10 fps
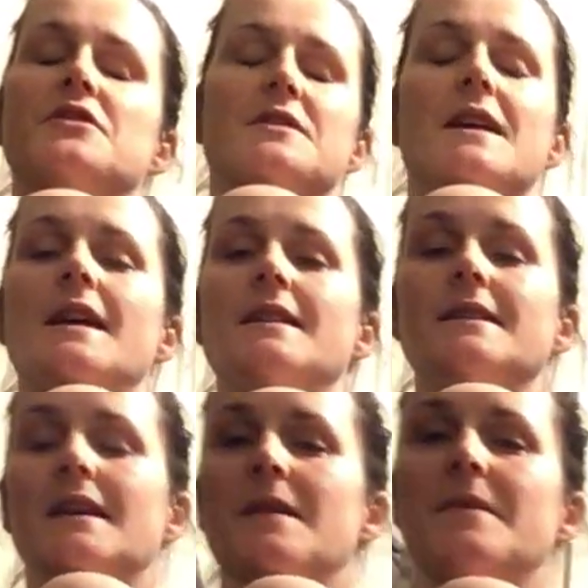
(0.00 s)
just
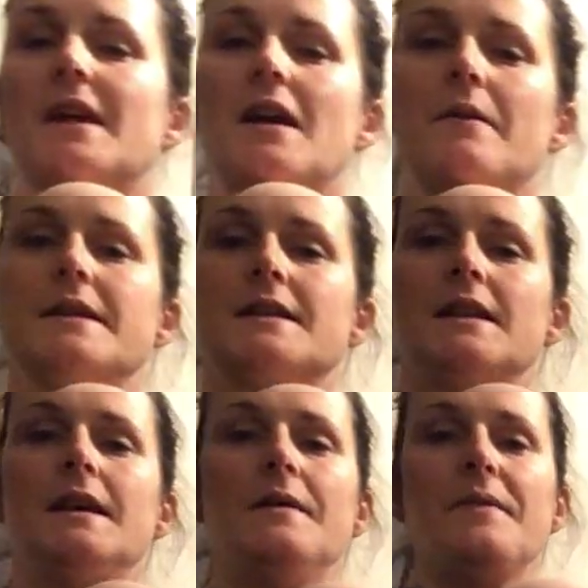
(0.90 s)
aids in keeping airways
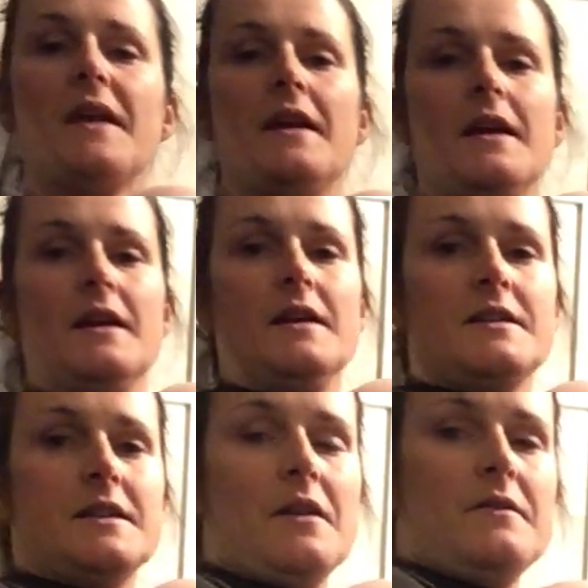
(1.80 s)
clear.
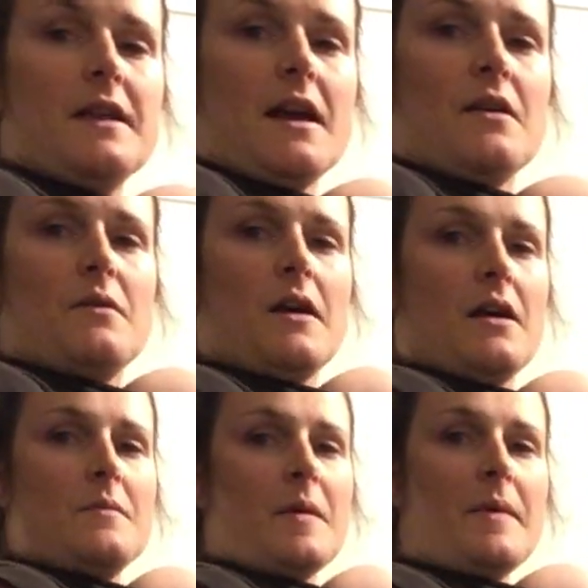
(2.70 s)
So now
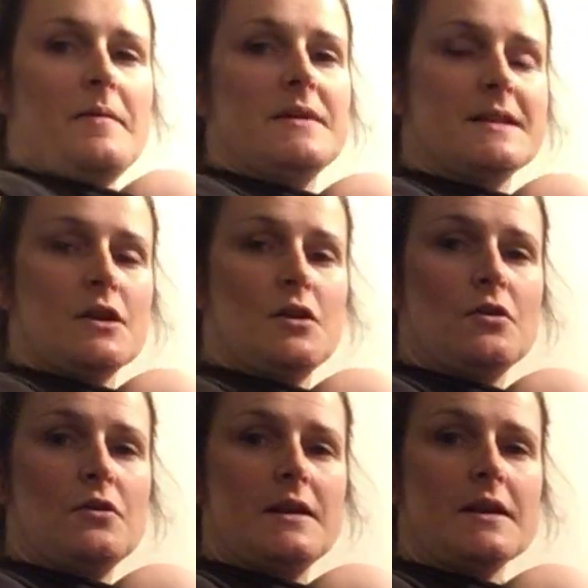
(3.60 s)
my baby's
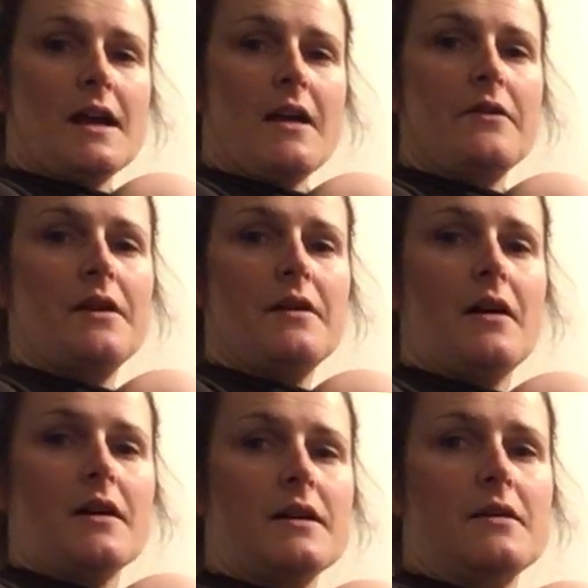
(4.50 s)
secure in the carrier,
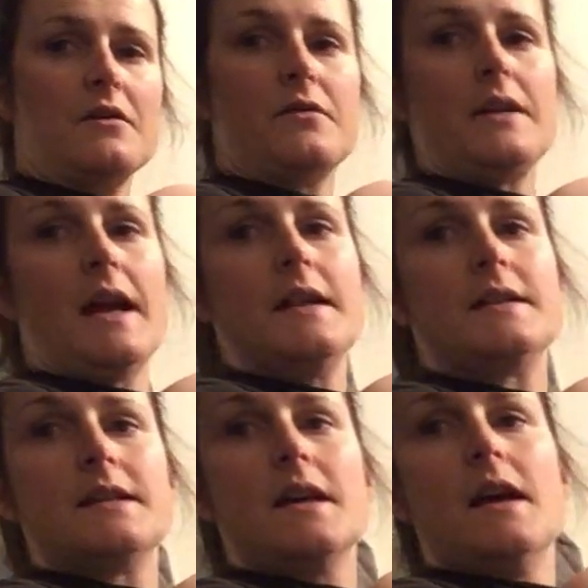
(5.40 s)
I can
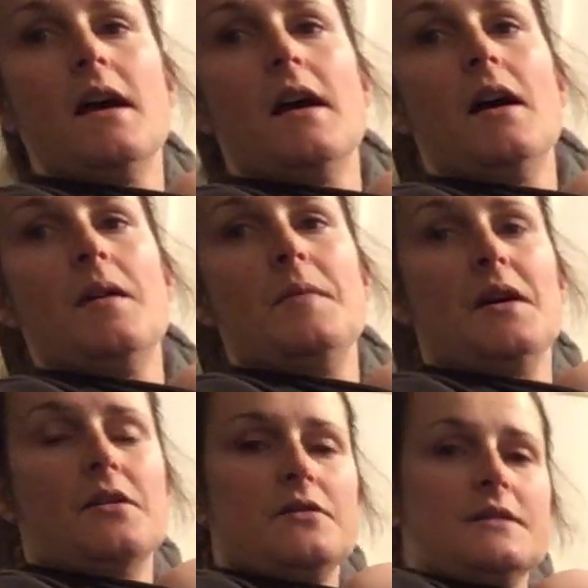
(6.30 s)
create
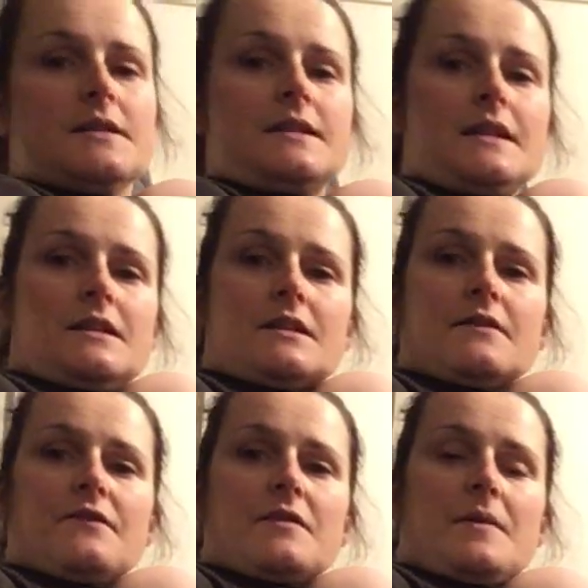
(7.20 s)
a good
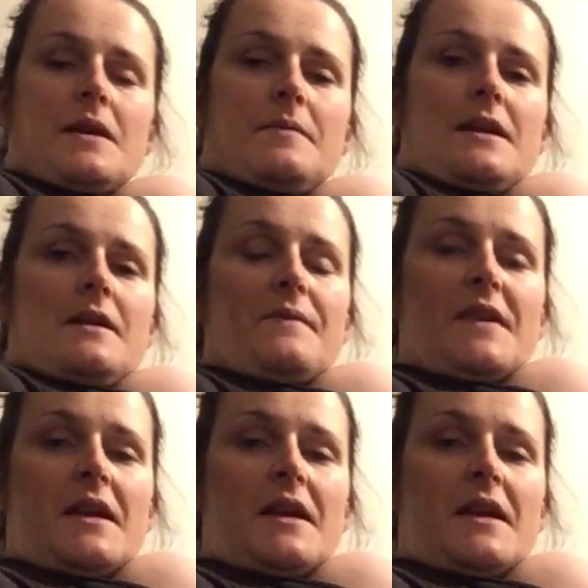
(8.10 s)
seat for the baby.